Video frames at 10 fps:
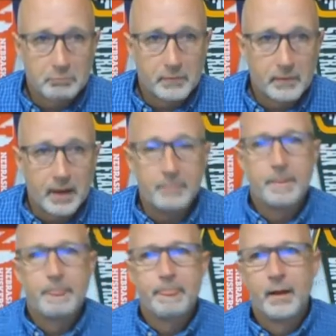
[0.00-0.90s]
Okay?
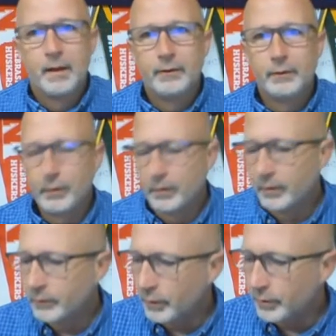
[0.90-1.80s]
So
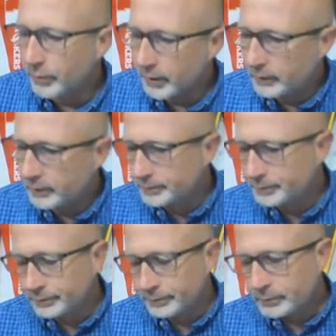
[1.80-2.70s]
let's go through this.
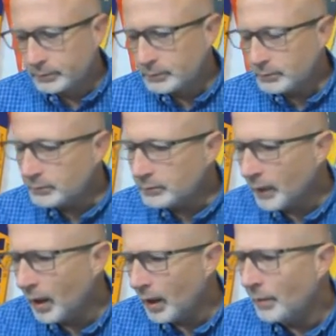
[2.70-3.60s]

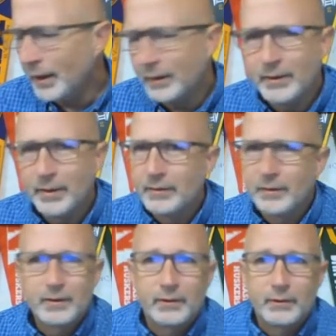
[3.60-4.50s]
Like I said,
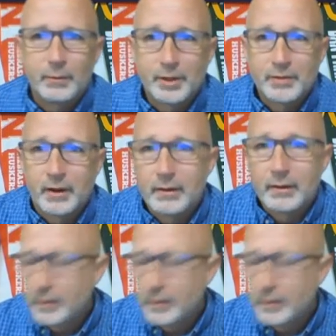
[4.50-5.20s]
this isn't so much fun.